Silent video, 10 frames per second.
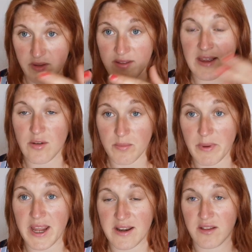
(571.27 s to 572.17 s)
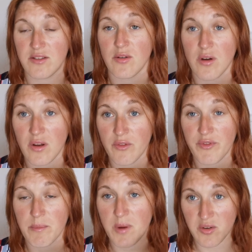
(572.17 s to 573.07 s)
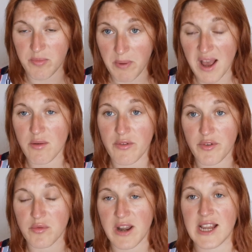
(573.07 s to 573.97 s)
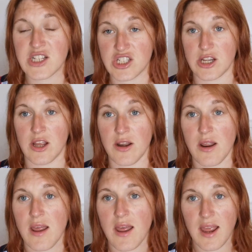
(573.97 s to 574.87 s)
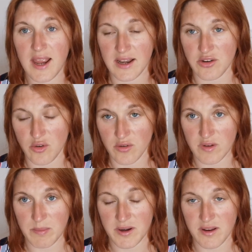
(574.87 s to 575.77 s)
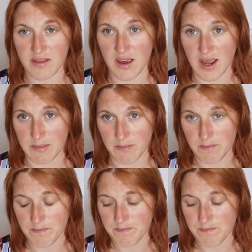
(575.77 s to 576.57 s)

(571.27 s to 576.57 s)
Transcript: still be the most powerful nation in Europe at the time.